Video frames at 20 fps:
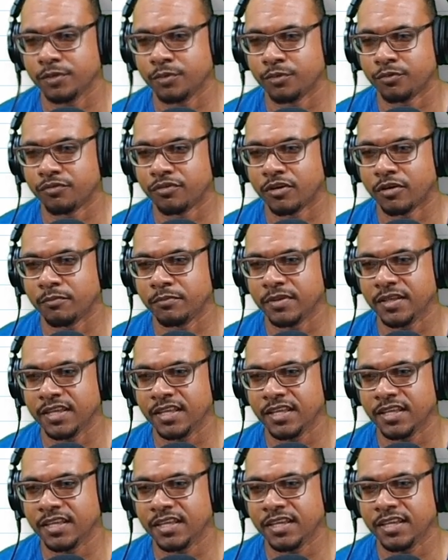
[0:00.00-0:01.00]
know from
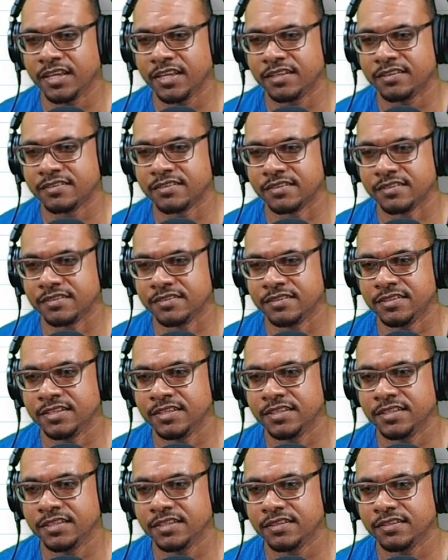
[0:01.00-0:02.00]
A to
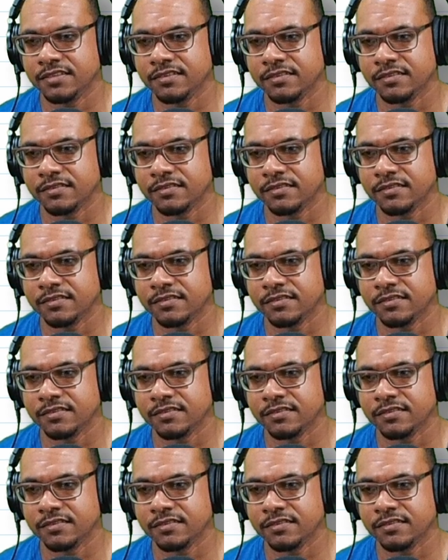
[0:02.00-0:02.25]
D